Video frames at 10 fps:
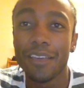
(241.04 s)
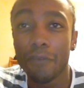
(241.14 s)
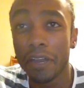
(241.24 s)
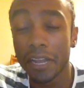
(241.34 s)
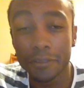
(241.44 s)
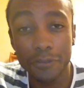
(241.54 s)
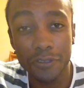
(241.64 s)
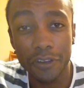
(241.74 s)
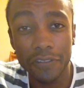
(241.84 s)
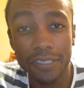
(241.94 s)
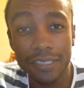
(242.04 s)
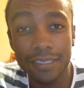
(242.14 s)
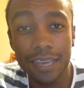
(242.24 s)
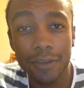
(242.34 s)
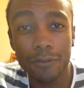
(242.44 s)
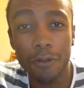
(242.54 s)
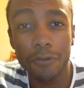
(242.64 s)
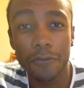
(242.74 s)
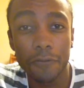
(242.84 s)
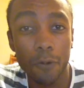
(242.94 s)
Financial services had
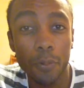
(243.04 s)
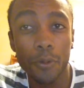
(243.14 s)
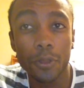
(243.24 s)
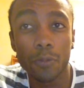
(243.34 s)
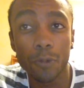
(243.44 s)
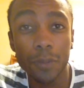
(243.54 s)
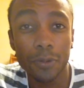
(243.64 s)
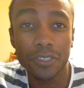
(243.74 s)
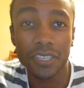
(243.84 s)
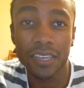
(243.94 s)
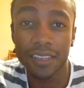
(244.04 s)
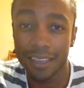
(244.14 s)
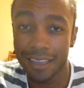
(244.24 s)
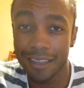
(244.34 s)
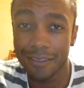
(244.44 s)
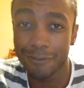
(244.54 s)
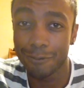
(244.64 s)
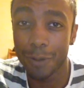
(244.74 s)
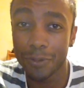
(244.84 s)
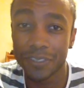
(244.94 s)
grown to 4.3% and
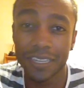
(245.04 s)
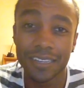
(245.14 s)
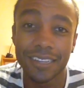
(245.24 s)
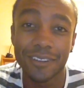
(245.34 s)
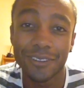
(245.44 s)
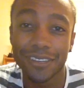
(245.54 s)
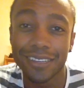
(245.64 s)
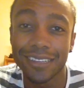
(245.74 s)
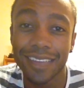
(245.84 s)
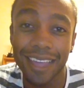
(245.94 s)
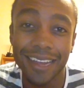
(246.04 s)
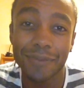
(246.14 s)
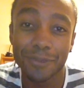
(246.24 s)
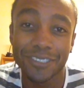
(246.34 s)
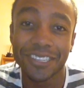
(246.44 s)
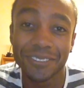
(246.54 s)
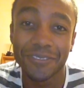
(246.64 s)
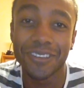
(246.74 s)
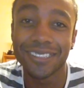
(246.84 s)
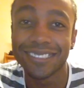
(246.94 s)
represented nearly 80% of
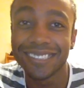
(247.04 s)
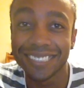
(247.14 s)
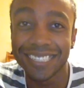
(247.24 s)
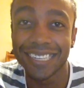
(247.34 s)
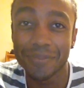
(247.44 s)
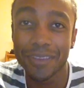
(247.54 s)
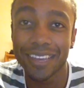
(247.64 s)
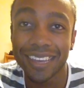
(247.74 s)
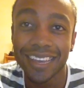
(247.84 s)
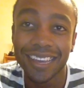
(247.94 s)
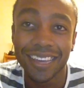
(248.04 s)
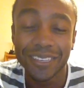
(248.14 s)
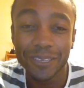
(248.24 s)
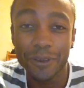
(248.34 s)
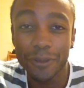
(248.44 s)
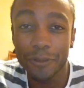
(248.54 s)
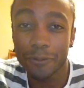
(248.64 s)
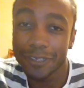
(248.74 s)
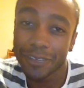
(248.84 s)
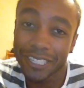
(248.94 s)
the GDP. So the
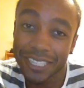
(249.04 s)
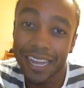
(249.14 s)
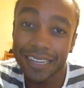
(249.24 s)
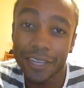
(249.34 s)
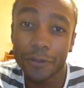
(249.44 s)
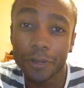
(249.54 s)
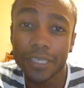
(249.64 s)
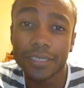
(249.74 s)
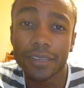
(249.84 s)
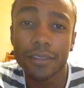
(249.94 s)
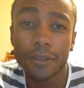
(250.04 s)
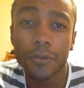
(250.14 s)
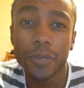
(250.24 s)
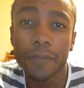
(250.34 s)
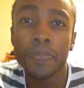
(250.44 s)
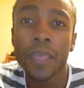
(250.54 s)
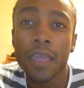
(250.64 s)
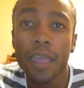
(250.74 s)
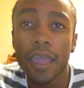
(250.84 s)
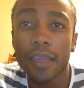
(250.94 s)
recession had decreased a little bit,
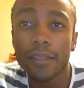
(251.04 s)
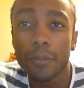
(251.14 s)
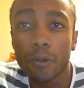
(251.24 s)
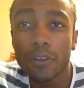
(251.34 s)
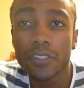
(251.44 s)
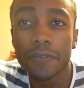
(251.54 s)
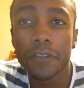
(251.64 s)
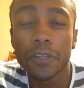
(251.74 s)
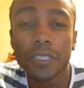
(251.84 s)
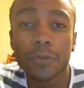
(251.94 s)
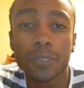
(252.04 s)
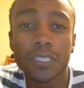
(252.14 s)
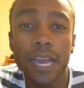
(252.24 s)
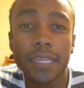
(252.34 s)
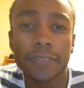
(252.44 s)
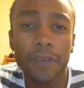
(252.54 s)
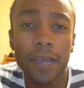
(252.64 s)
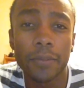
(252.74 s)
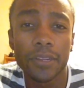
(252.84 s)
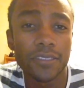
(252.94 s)
and more civilians were
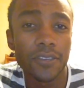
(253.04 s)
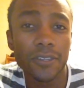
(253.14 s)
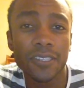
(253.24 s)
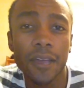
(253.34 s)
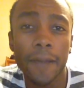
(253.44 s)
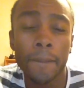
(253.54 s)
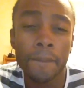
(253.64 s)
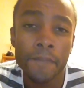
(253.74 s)
satisfied, but it took time.